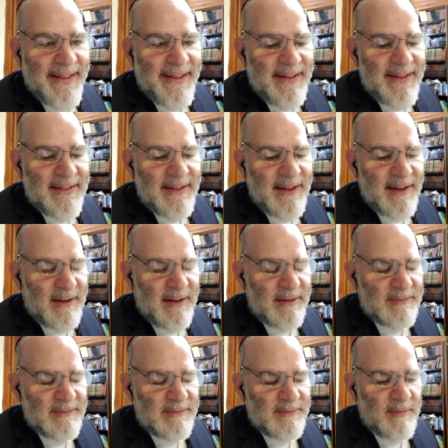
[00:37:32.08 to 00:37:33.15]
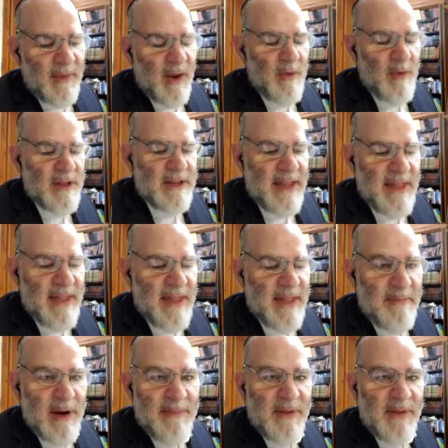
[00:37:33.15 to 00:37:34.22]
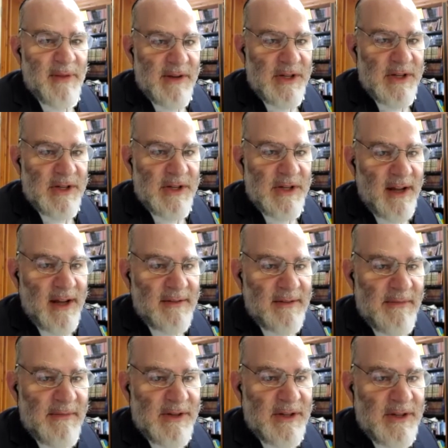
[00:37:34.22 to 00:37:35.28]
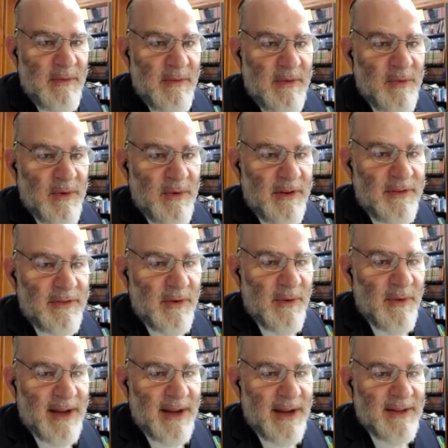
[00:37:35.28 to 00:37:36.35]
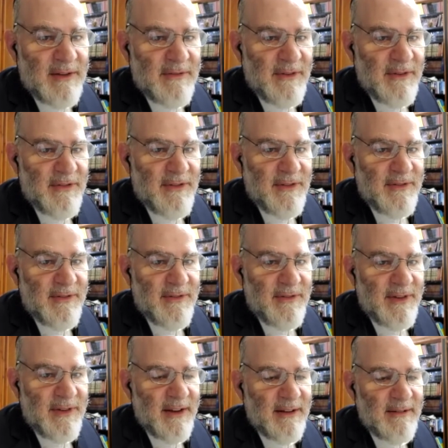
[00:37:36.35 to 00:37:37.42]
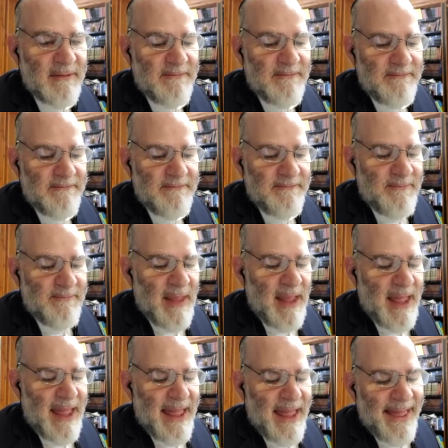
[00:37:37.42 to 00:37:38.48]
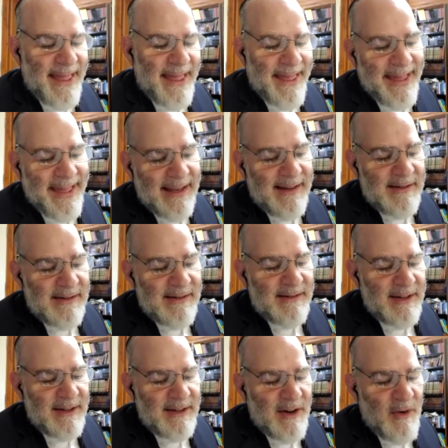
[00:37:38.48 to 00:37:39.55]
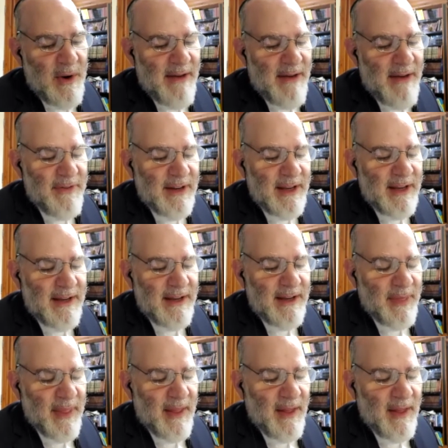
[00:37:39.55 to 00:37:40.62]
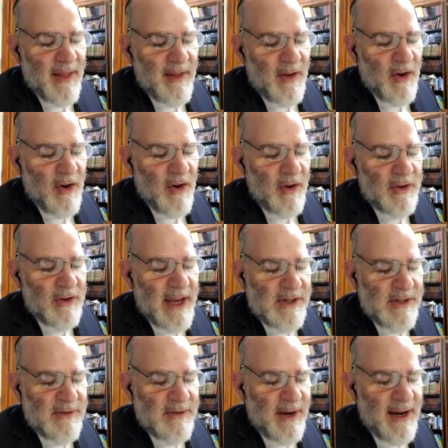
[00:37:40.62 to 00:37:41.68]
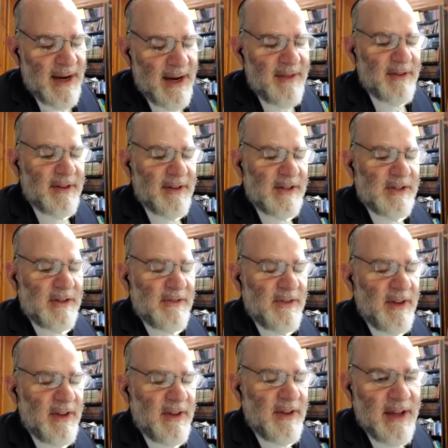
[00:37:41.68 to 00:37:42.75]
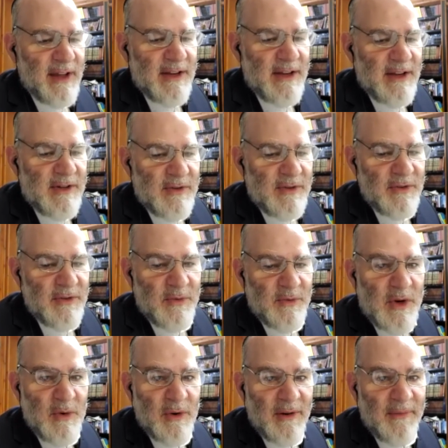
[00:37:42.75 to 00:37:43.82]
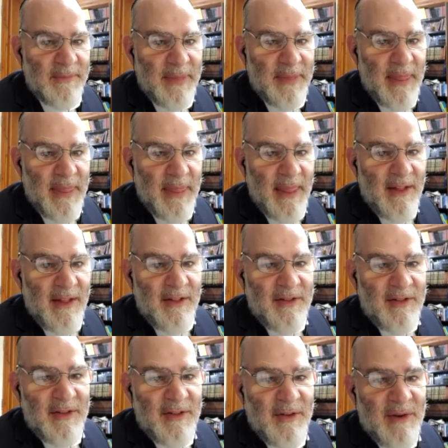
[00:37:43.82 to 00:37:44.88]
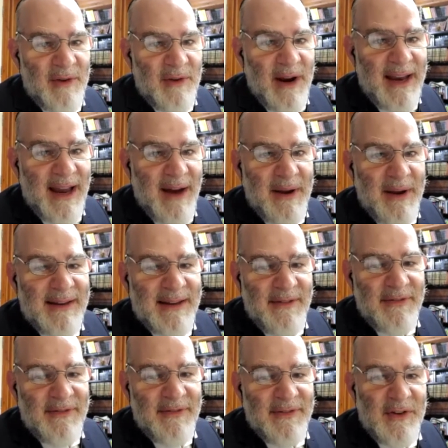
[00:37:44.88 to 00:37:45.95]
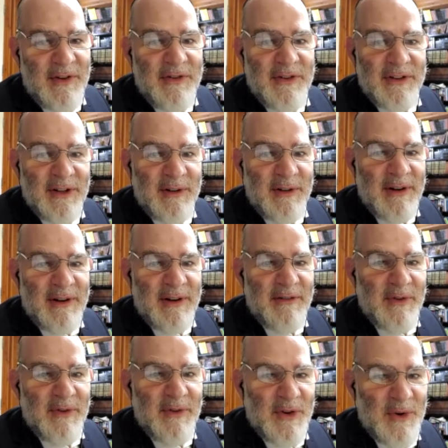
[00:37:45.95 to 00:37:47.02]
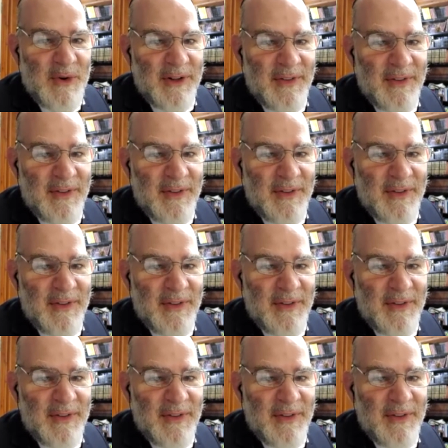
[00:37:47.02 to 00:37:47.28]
It was the day they put up the Mishkan. The Mishkan was erected on the 1st of Nisan. And, we definitely, Chodesh, right, is the lashon of his chadshus, renewal. So right now we can definitely use a little bit of renewal.